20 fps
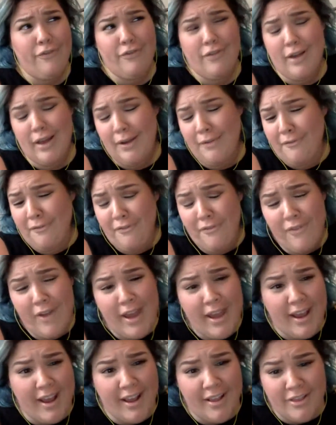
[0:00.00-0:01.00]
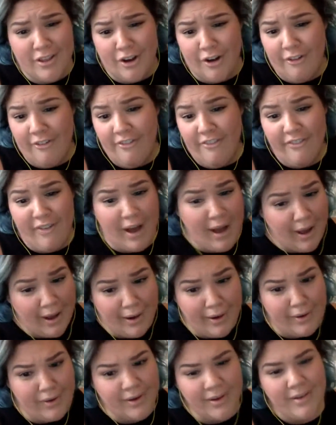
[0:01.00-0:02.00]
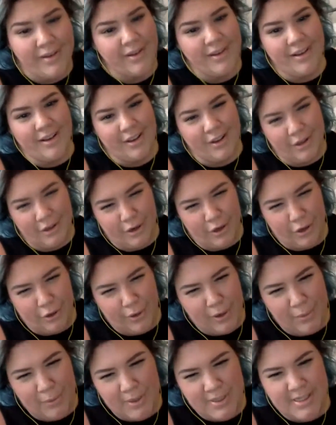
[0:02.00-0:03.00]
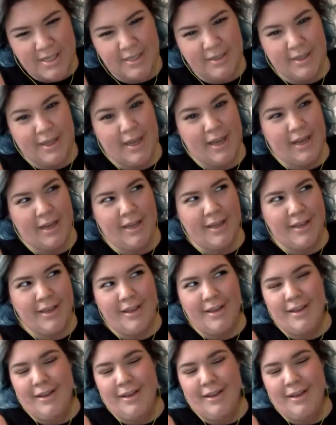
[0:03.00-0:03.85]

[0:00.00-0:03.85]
It fit in there fine. You know, it wasn't like,